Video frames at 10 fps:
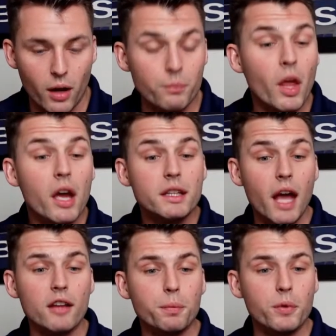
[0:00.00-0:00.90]
Uh,
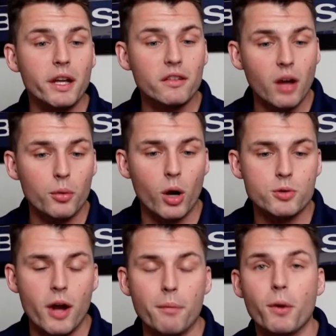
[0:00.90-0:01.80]
yes, please come to our
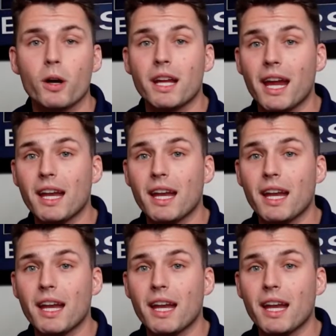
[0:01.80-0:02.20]
draft party.